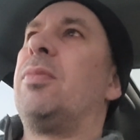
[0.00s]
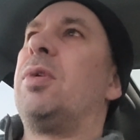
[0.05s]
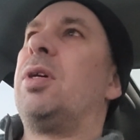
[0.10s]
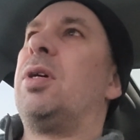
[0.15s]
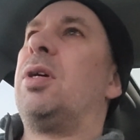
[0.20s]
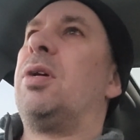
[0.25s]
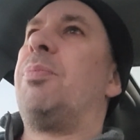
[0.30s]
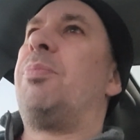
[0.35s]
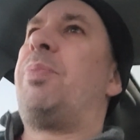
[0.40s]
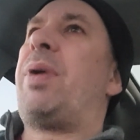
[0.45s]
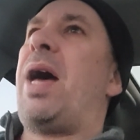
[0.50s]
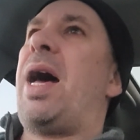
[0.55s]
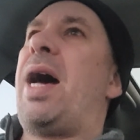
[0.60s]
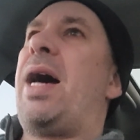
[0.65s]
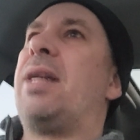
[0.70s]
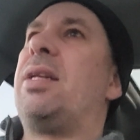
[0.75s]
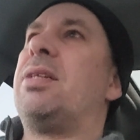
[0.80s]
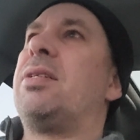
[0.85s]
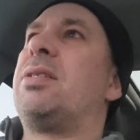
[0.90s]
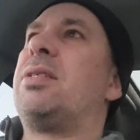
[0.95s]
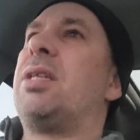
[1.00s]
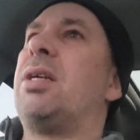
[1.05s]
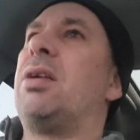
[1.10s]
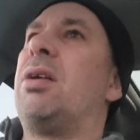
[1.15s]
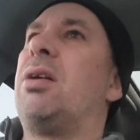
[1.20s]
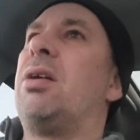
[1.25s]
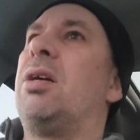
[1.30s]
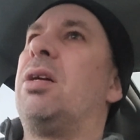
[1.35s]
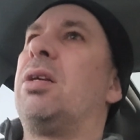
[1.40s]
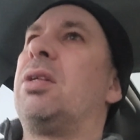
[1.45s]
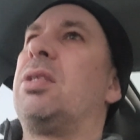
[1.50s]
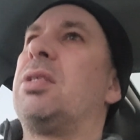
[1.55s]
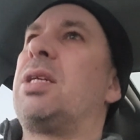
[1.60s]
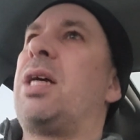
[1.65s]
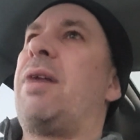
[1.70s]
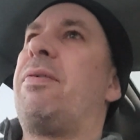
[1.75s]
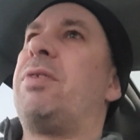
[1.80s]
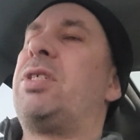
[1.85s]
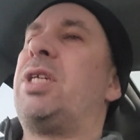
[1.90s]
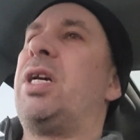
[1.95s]
a pad to sit on, because
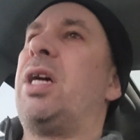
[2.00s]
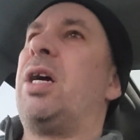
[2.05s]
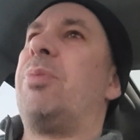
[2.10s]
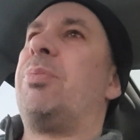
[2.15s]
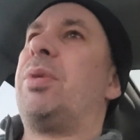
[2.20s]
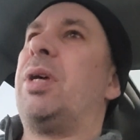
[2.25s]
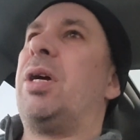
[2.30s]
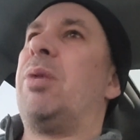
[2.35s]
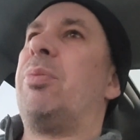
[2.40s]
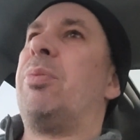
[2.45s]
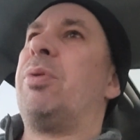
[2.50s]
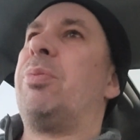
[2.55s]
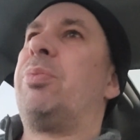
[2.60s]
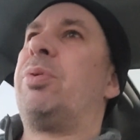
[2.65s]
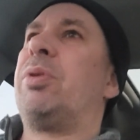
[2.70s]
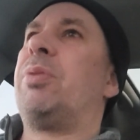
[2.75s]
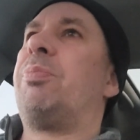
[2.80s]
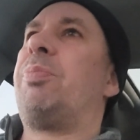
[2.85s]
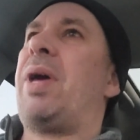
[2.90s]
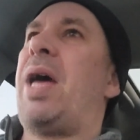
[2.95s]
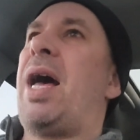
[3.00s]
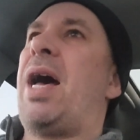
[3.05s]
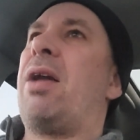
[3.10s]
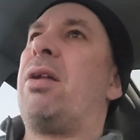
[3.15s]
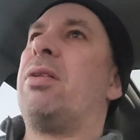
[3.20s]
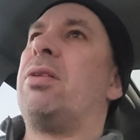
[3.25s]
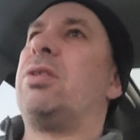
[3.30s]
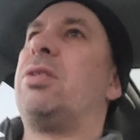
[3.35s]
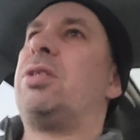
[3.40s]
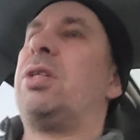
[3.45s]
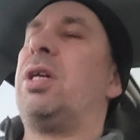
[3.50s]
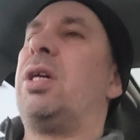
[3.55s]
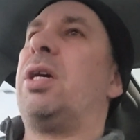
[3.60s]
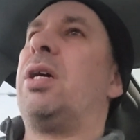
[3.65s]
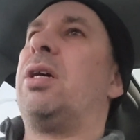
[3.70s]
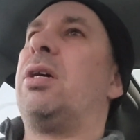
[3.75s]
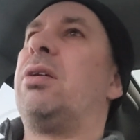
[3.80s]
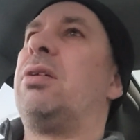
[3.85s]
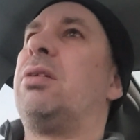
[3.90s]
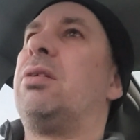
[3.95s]
I have a chair up there. We put the pad on the
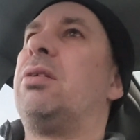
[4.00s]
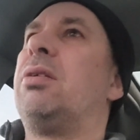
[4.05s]
chair.